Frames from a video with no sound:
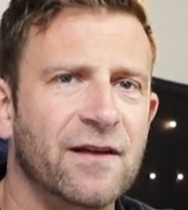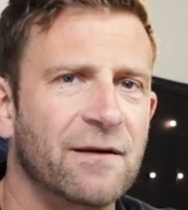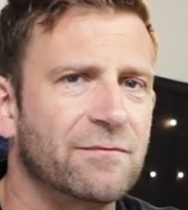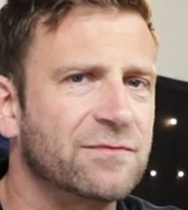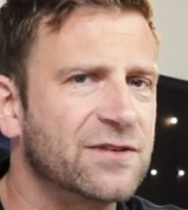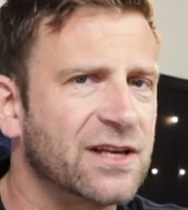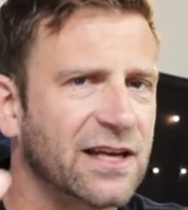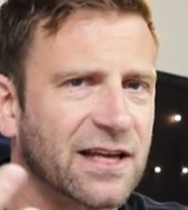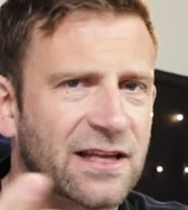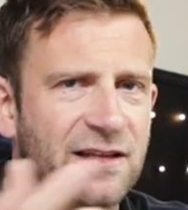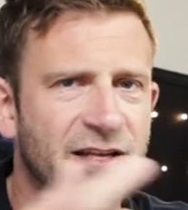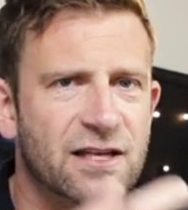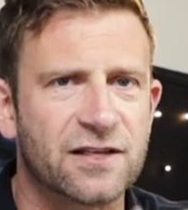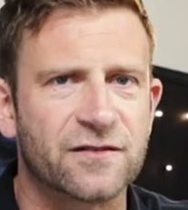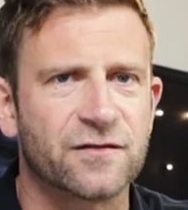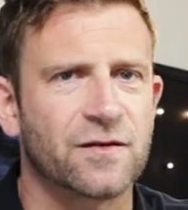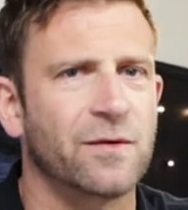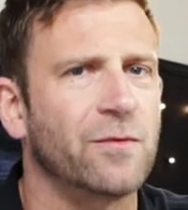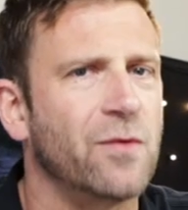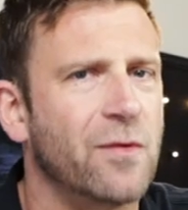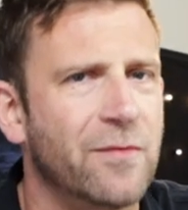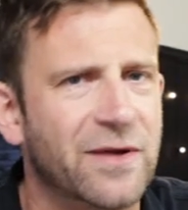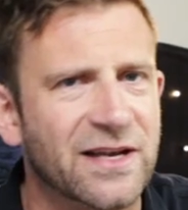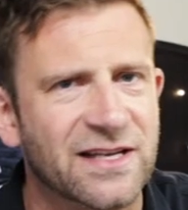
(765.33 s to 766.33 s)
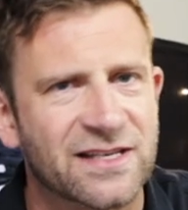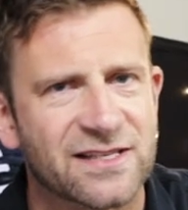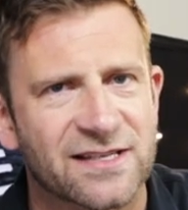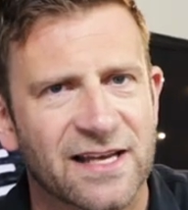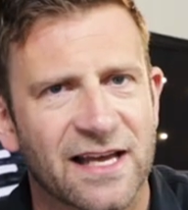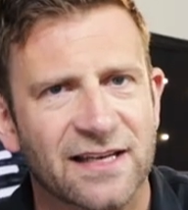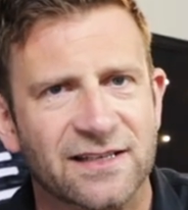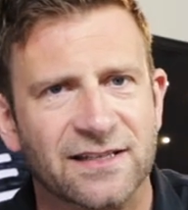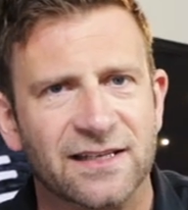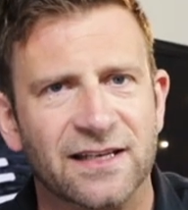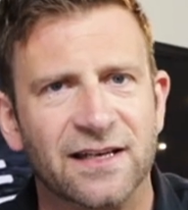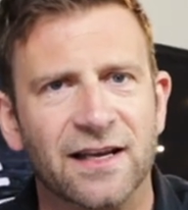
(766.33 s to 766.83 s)
I'm taking this from Ramit
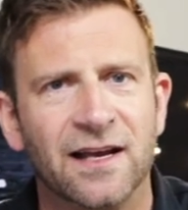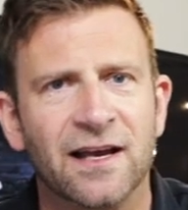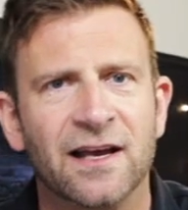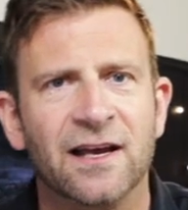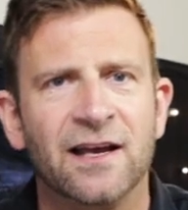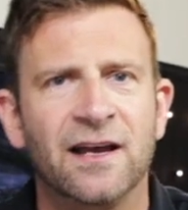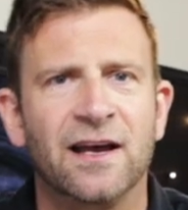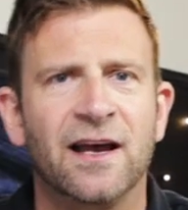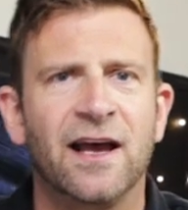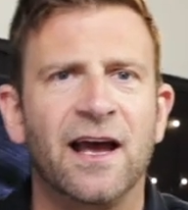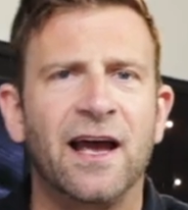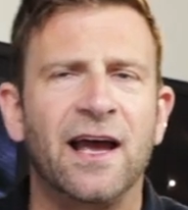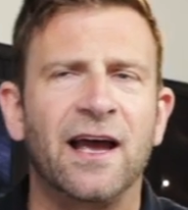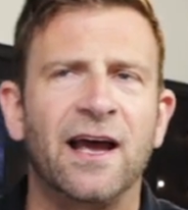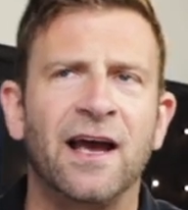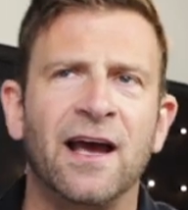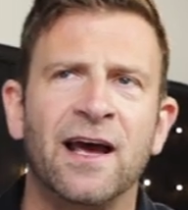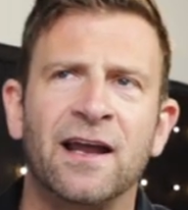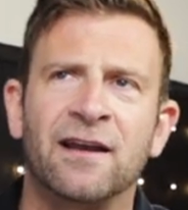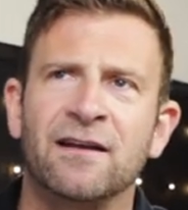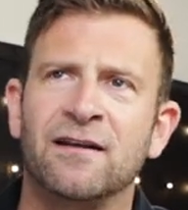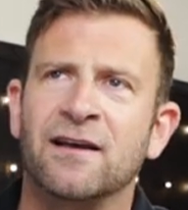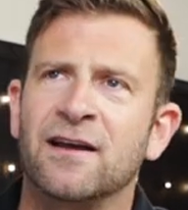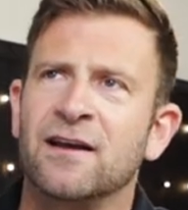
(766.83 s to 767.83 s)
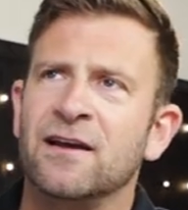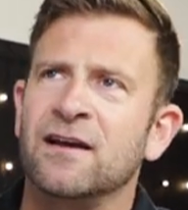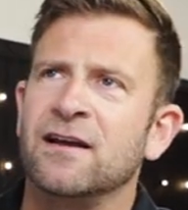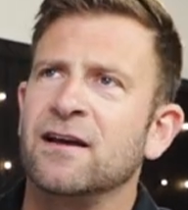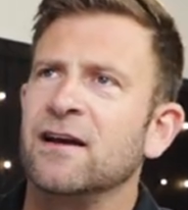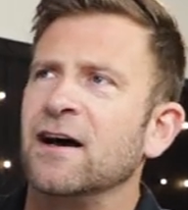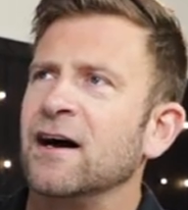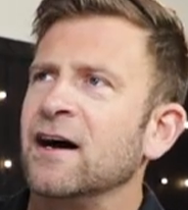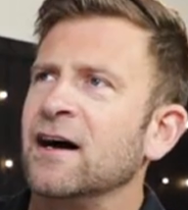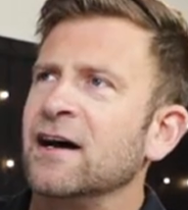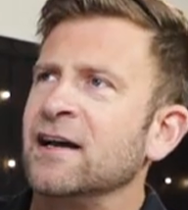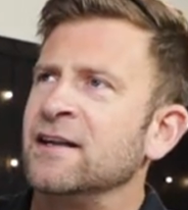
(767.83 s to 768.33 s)
Sethi, and
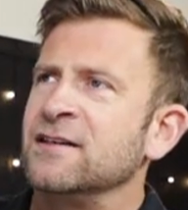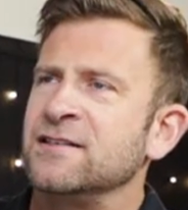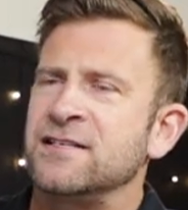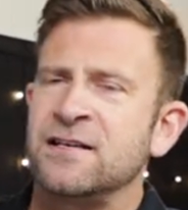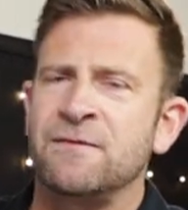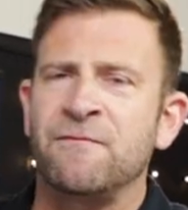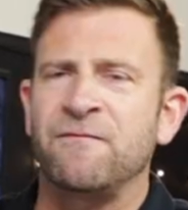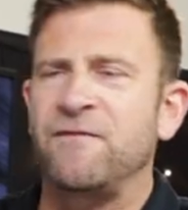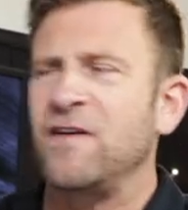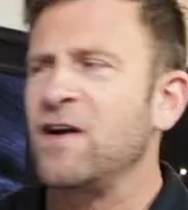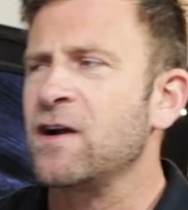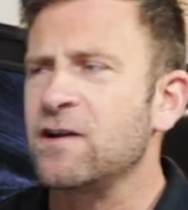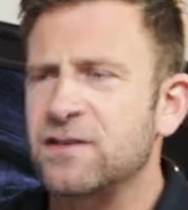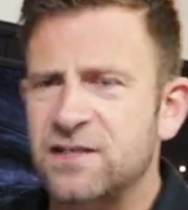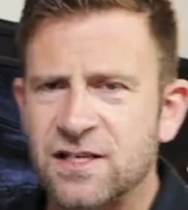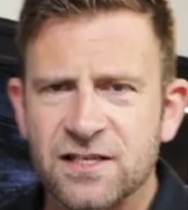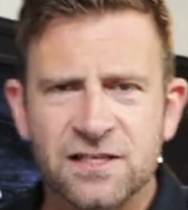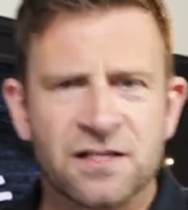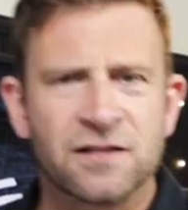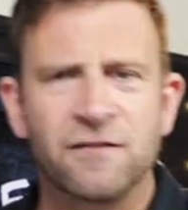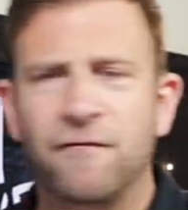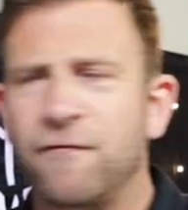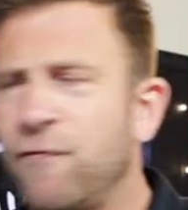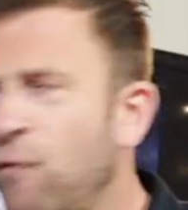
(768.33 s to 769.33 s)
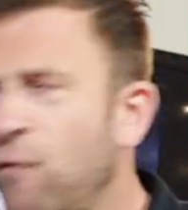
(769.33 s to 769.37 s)
Tim Ferriss is in the